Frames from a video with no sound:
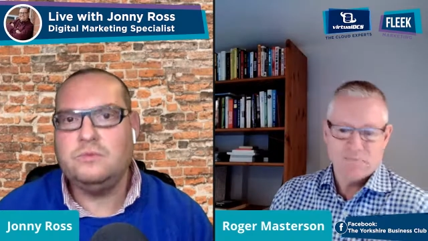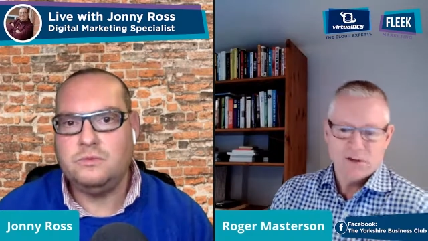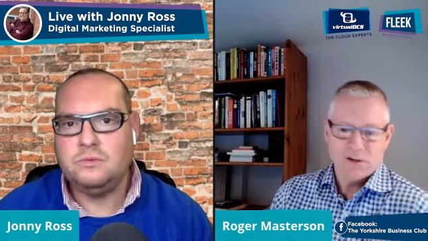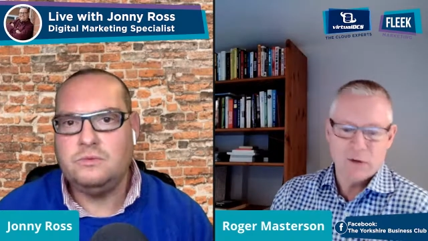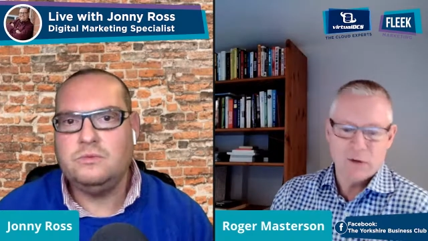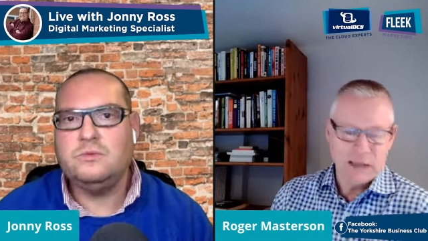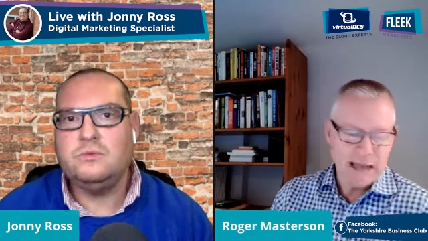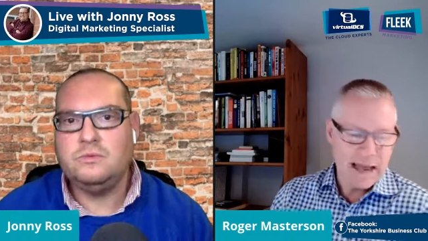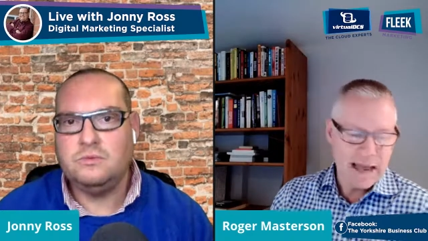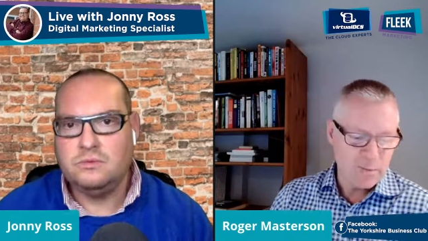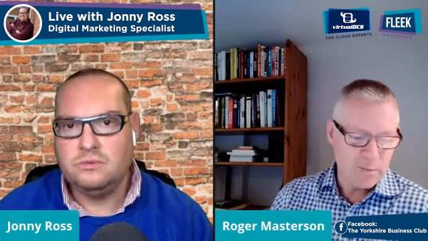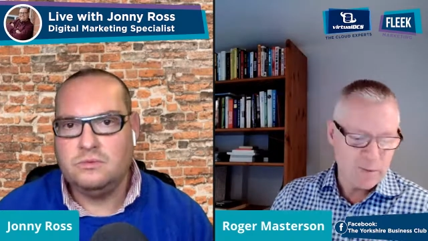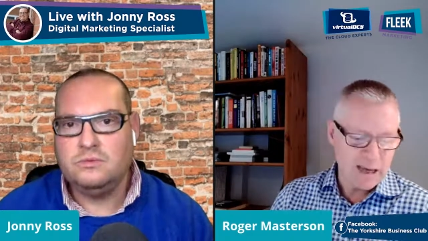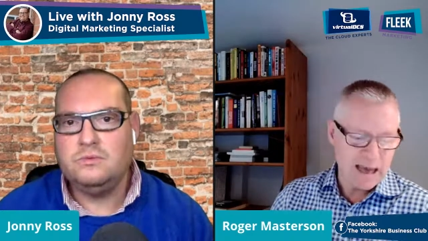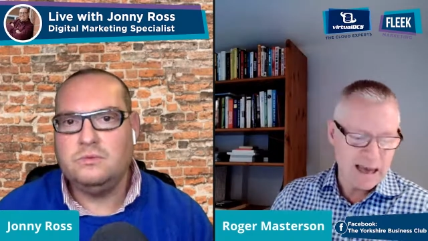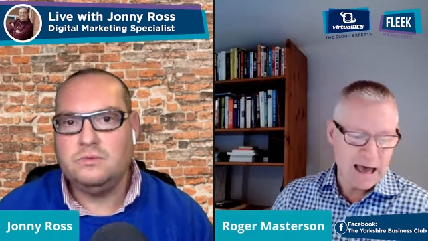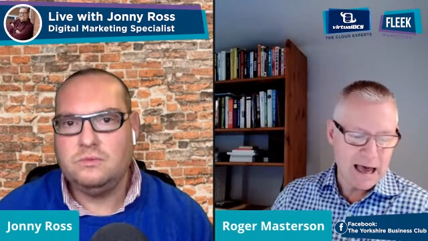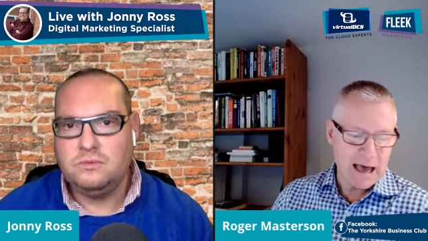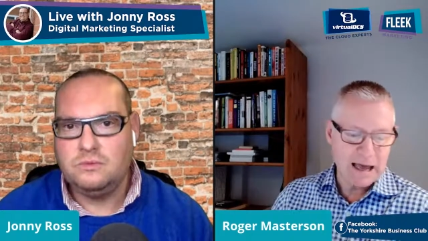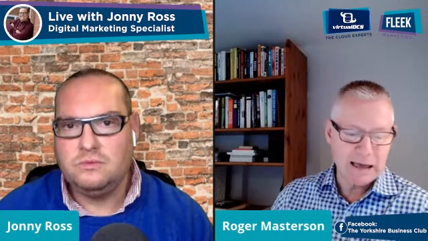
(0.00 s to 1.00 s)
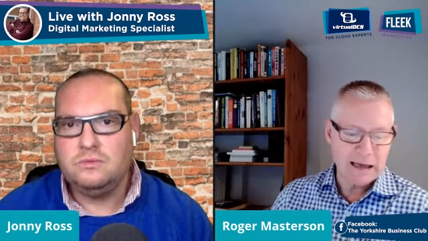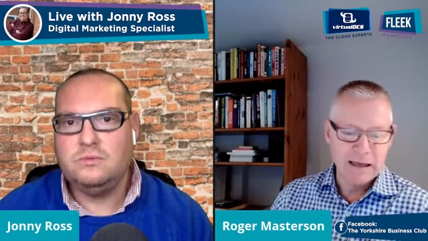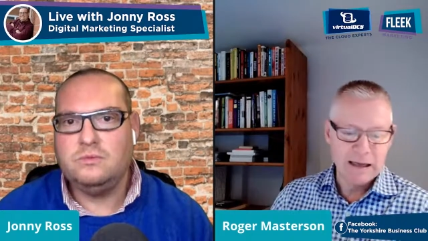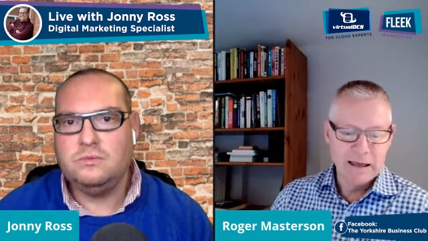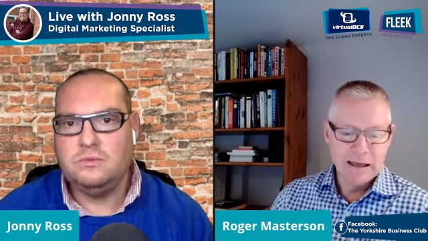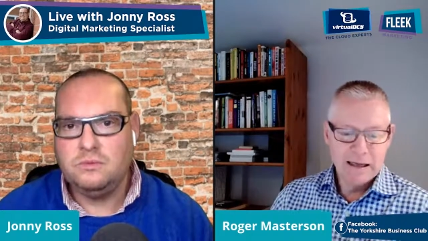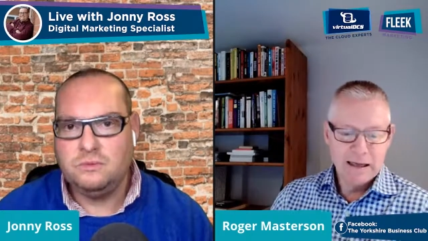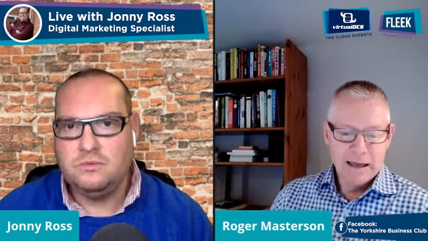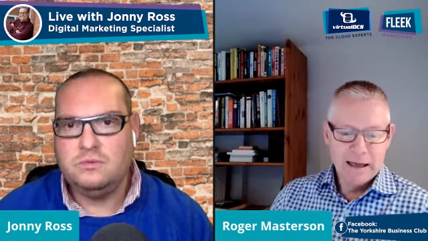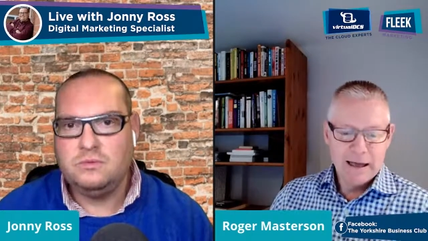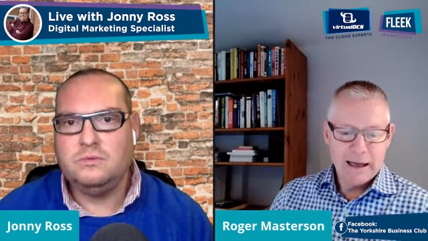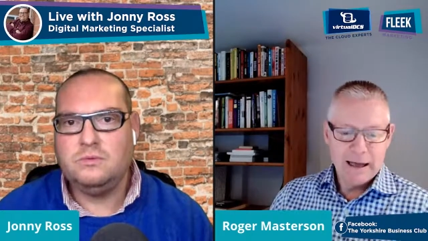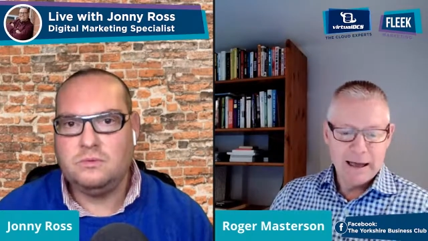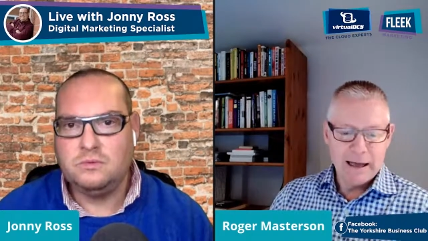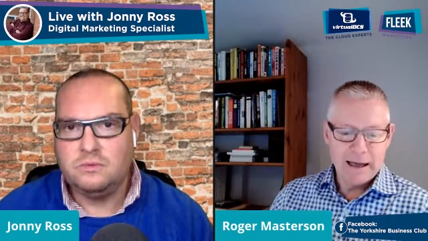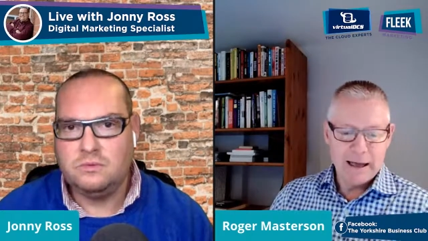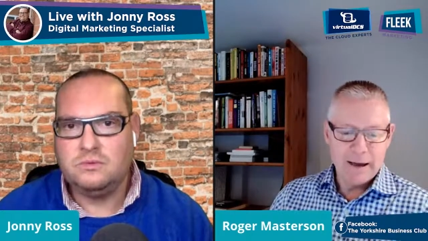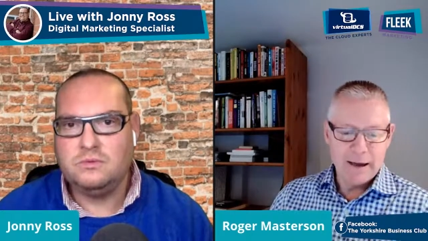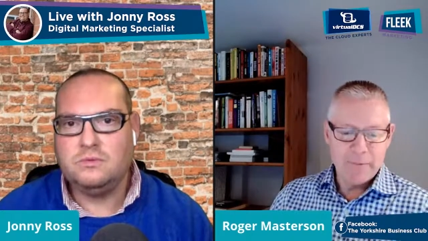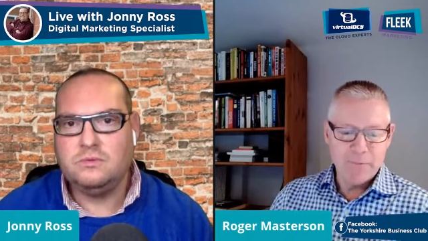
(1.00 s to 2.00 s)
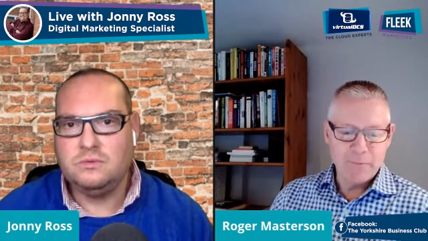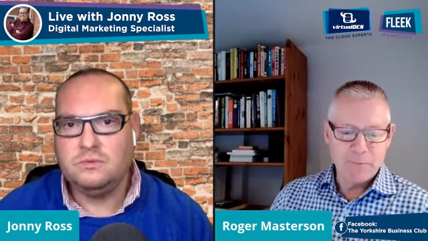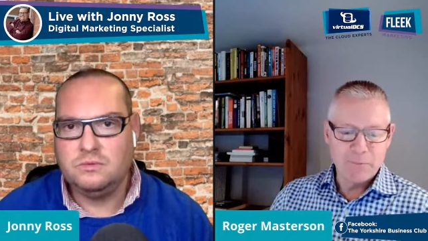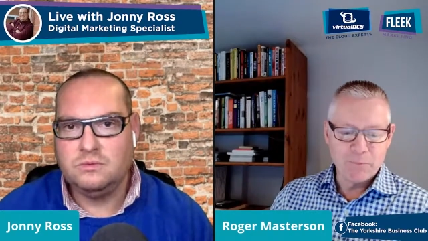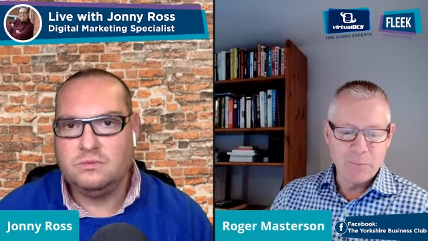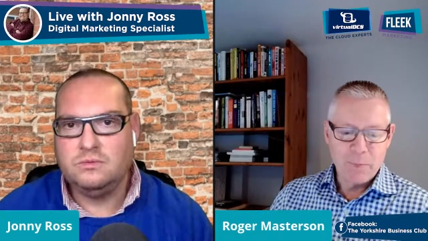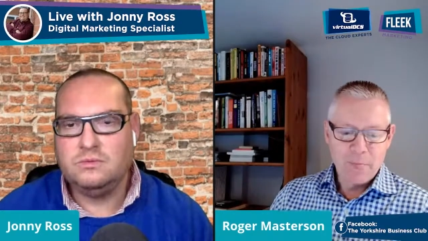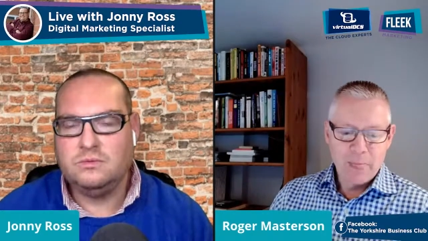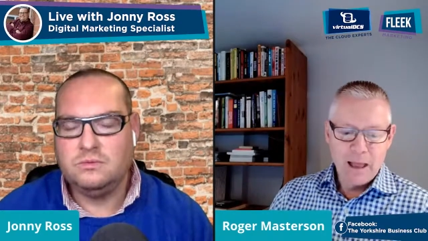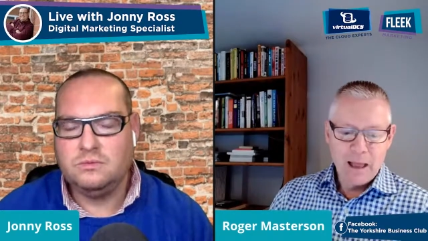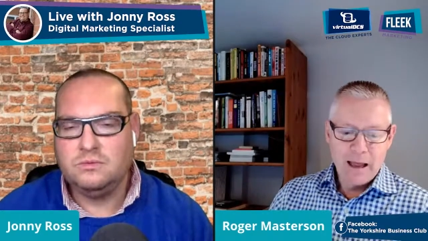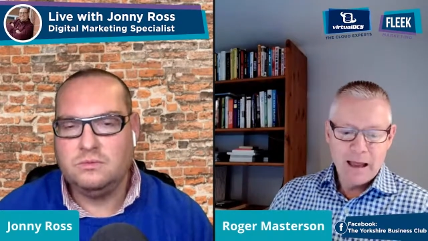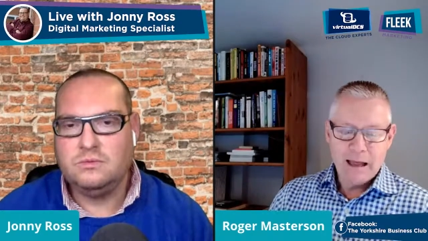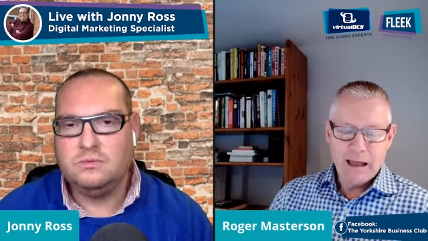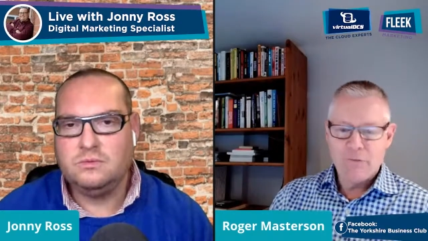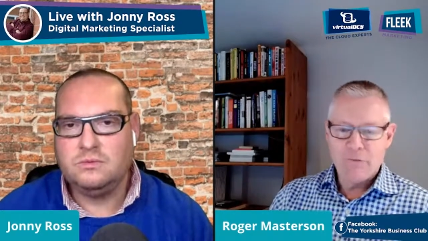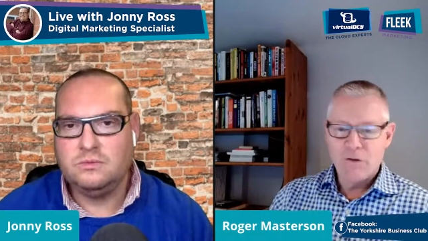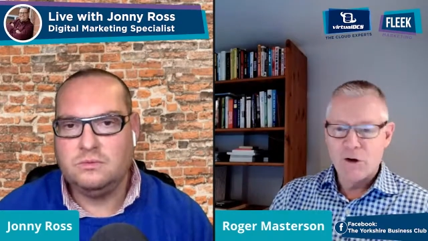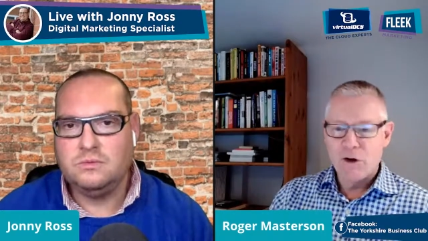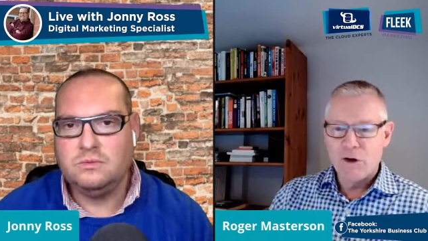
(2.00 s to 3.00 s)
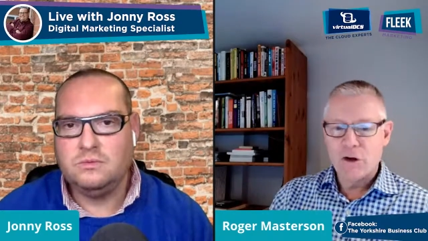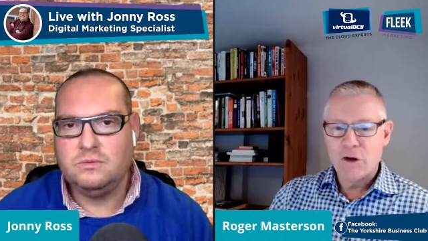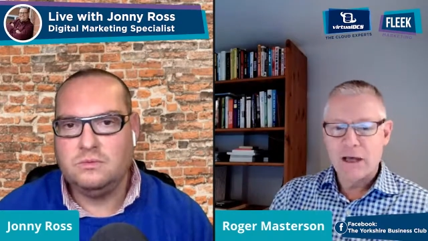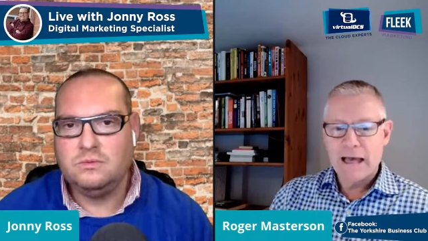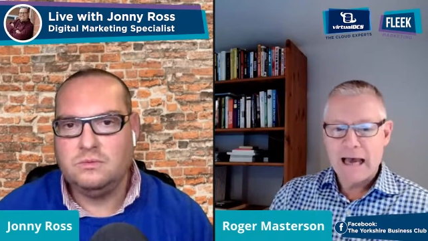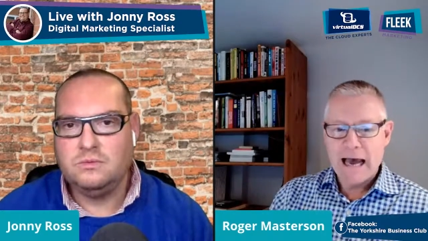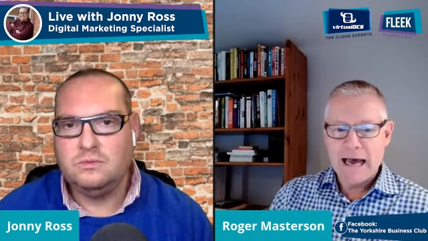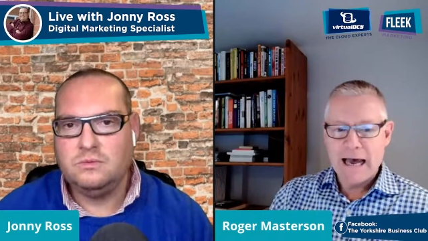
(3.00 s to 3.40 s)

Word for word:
Speaker 1: sort of KPI. Um, if you're looking